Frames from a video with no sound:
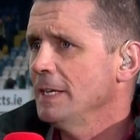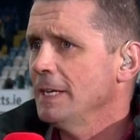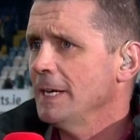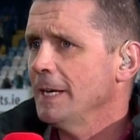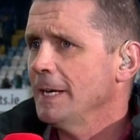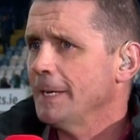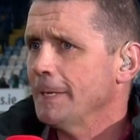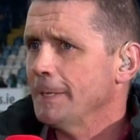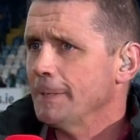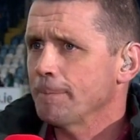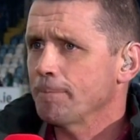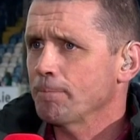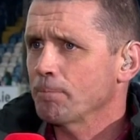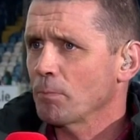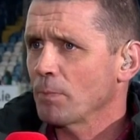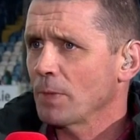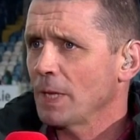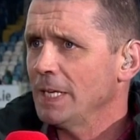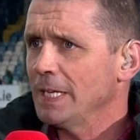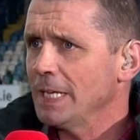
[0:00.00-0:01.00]
A
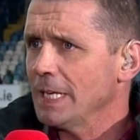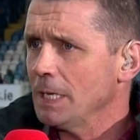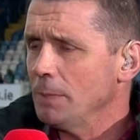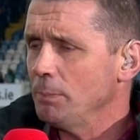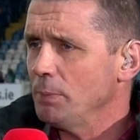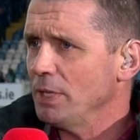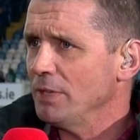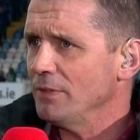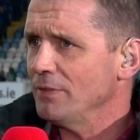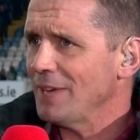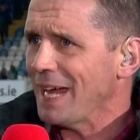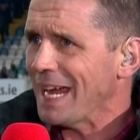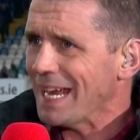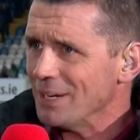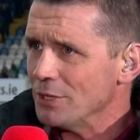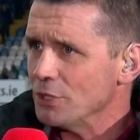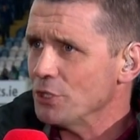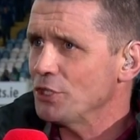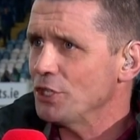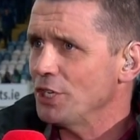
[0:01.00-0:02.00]
little bit of
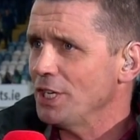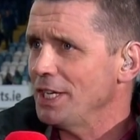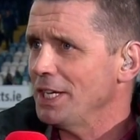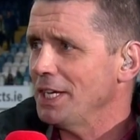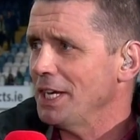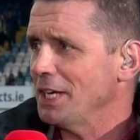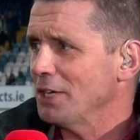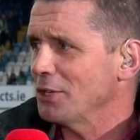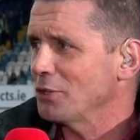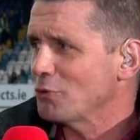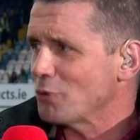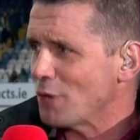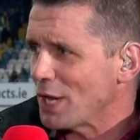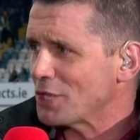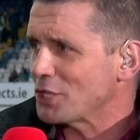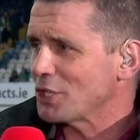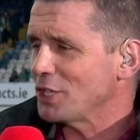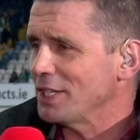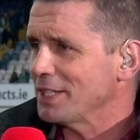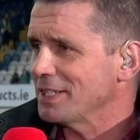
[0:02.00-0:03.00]
energy and
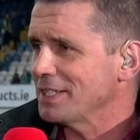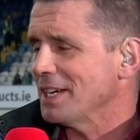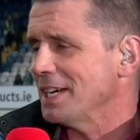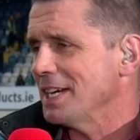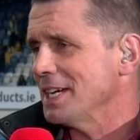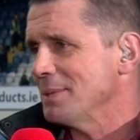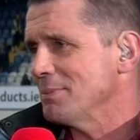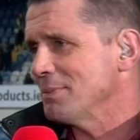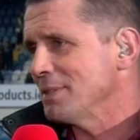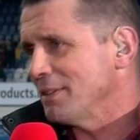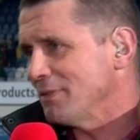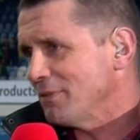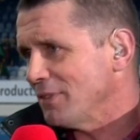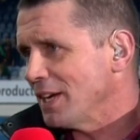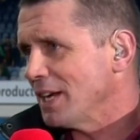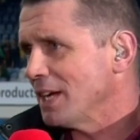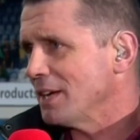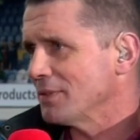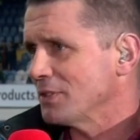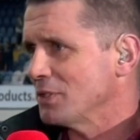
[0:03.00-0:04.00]
aggression at times. They
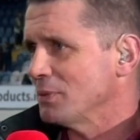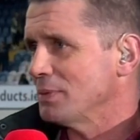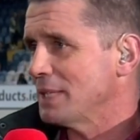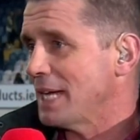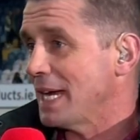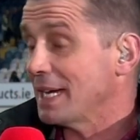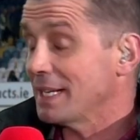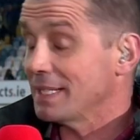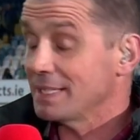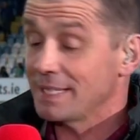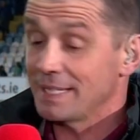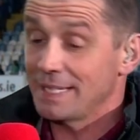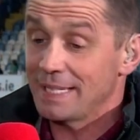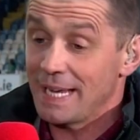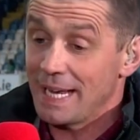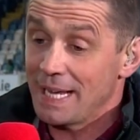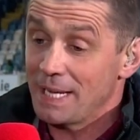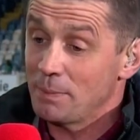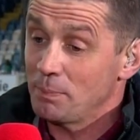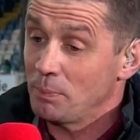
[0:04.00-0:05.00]
fell off some tackles in the
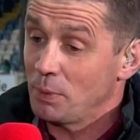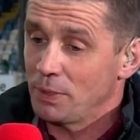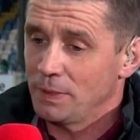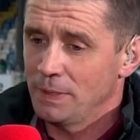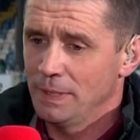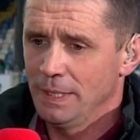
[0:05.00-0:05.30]
end, but